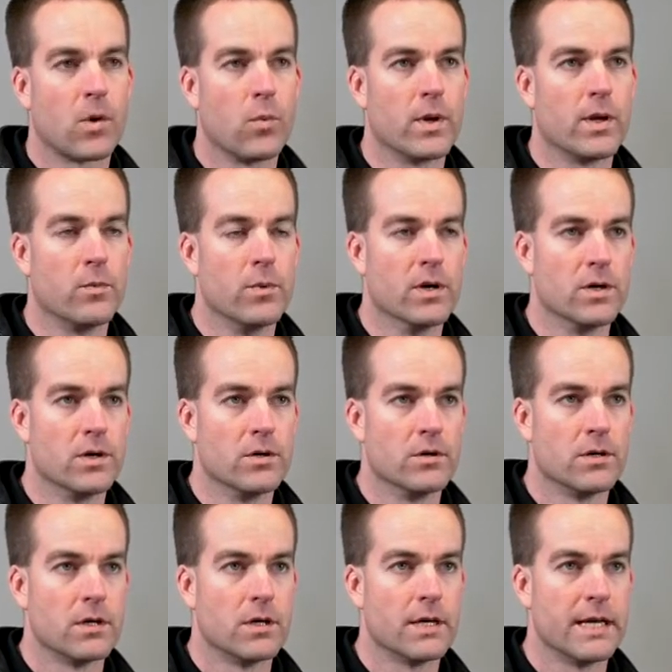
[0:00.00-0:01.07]
we
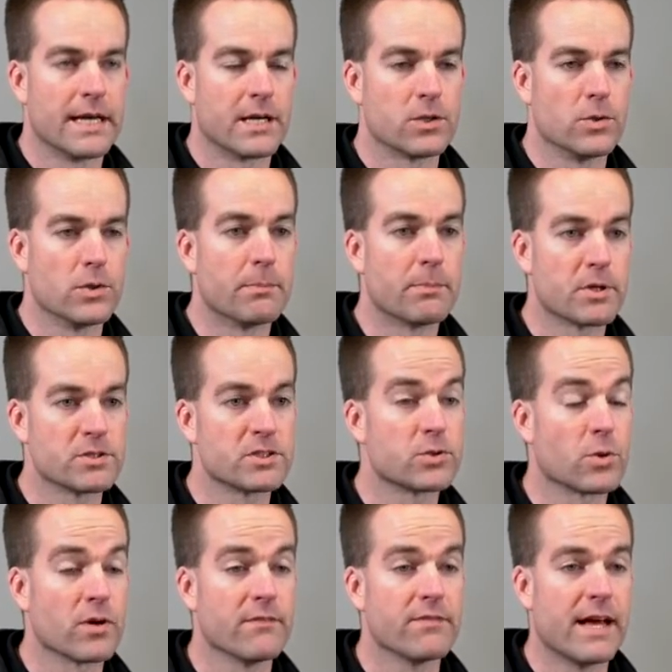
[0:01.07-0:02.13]
will include a purchase
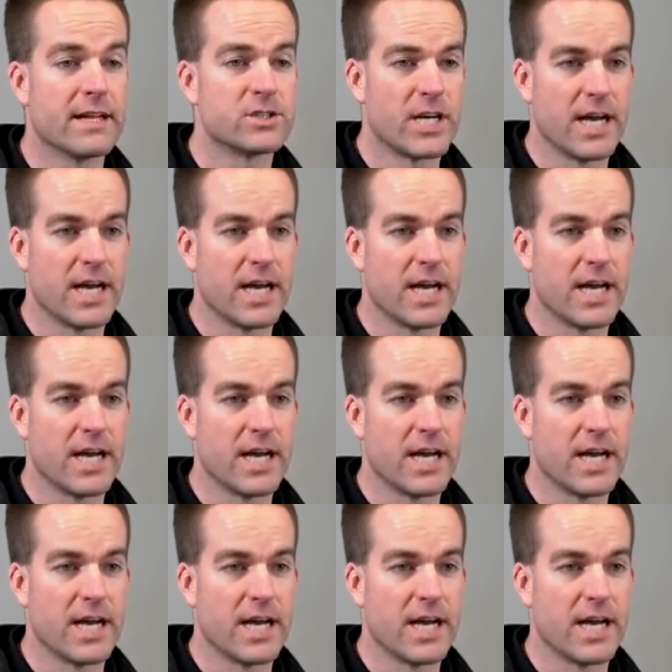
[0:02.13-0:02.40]
order of that